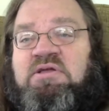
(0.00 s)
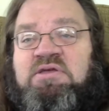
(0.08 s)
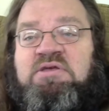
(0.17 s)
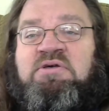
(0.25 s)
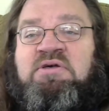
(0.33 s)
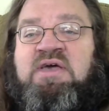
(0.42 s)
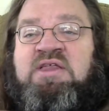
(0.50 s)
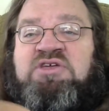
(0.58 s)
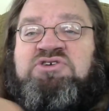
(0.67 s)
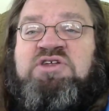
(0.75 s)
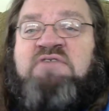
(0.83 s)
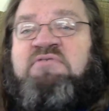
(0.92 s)
You'll get
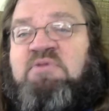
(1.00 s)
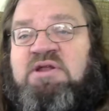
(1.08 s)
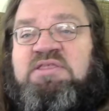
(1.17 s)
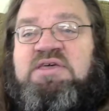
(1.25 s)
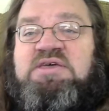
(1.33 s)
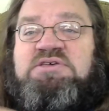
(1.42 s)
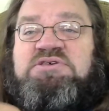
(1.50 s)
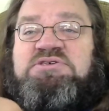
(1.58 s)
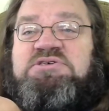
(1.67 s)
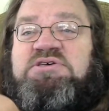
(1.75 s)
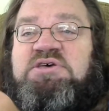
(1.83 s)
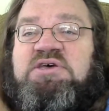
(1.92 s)
each and every one of
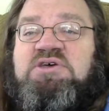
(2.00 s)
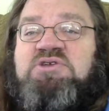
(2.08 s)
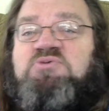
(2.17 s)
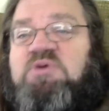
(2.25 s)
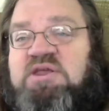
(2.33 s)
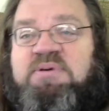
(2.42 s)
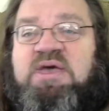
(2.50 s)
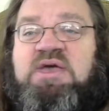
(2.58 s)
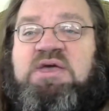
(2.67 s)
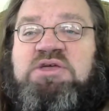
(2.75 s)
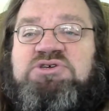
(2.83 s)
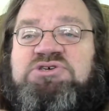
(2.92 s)
these, twenty
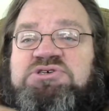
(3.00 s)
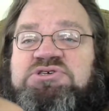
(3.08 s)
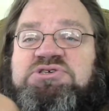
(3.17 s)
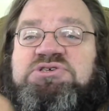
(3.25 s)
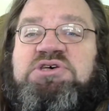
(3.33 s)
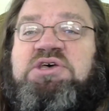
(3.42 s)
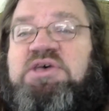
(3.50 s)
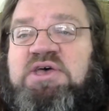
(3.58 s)
pages,